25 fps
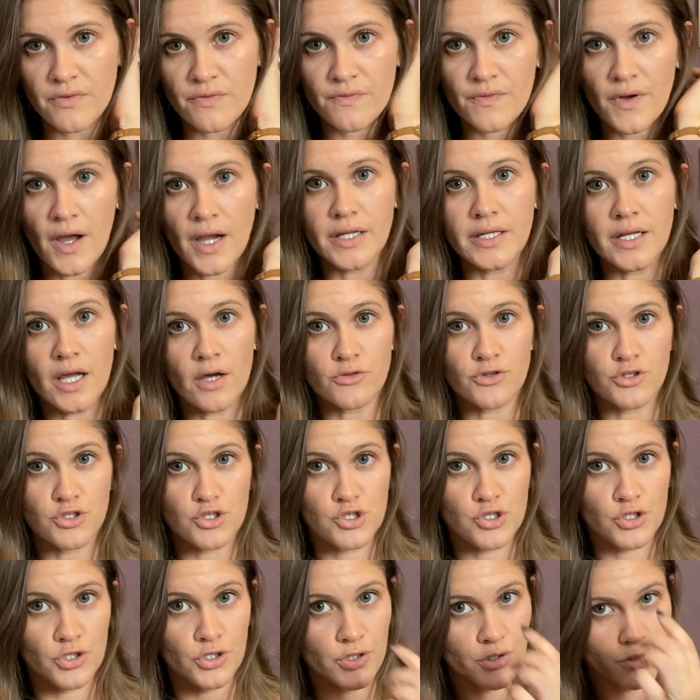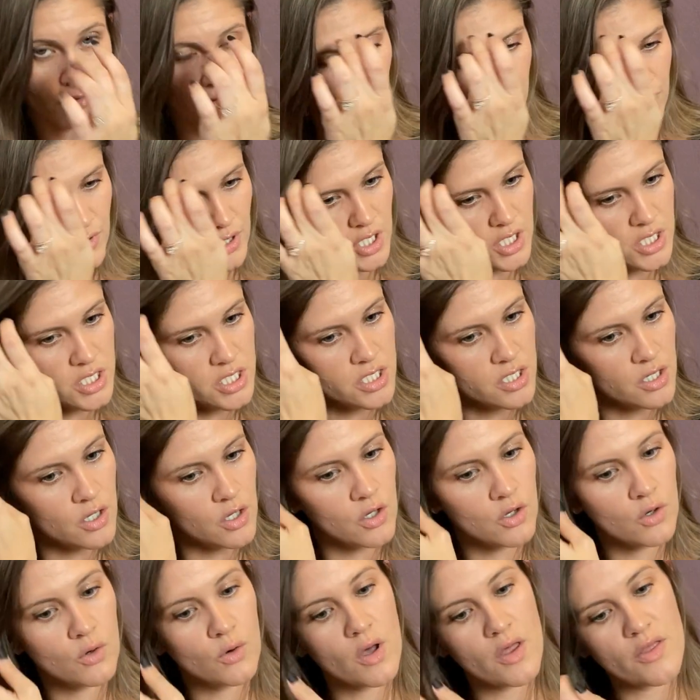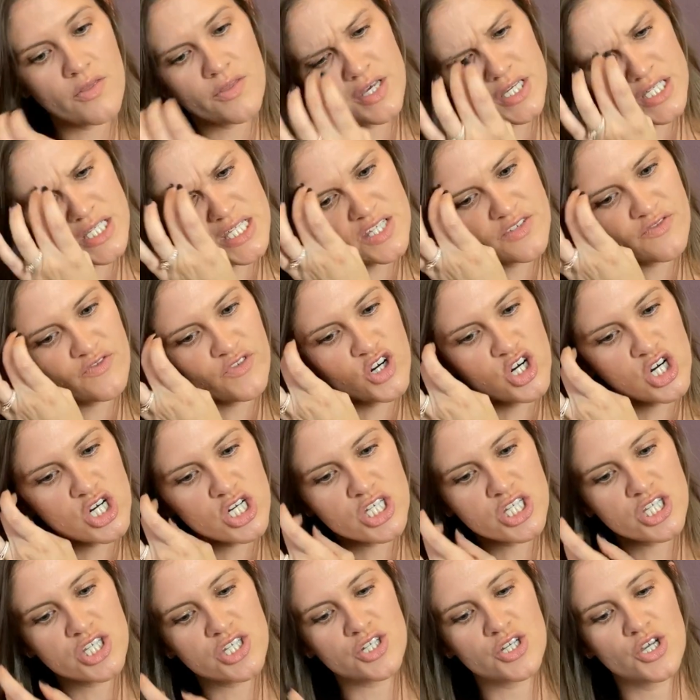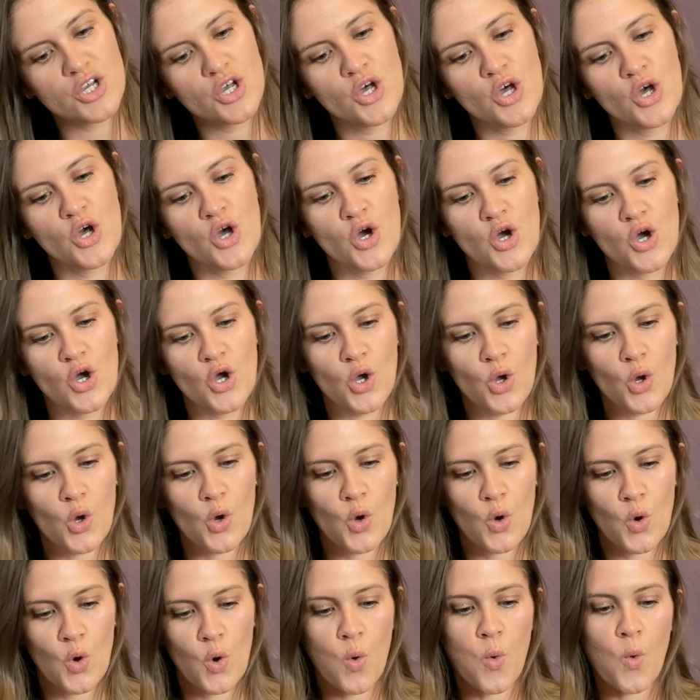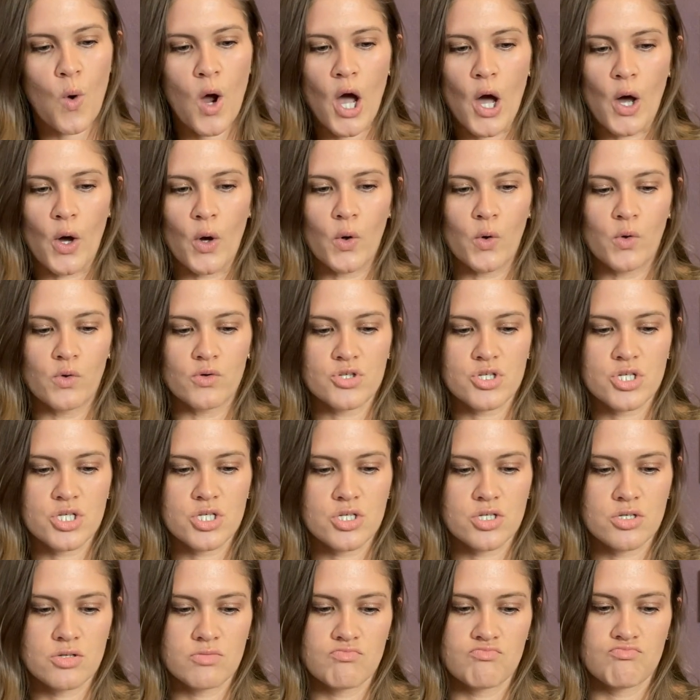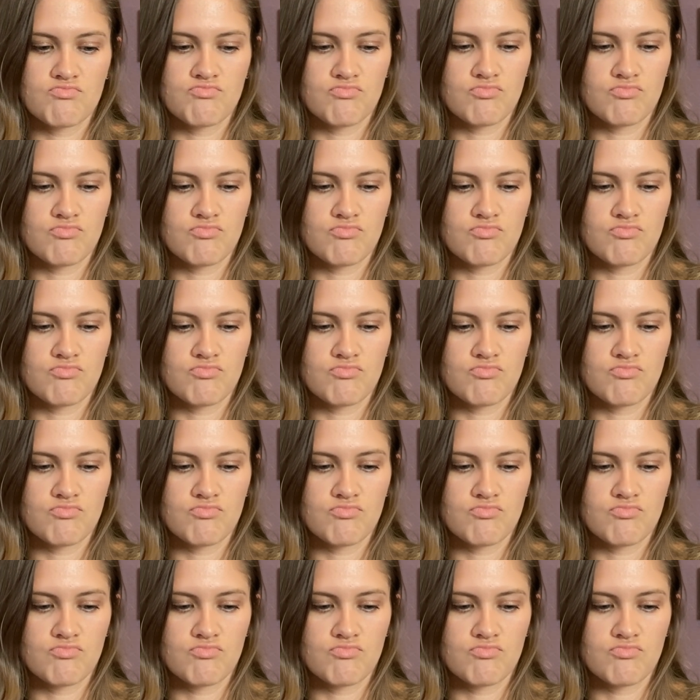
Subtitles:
find out the truth. And so this first quote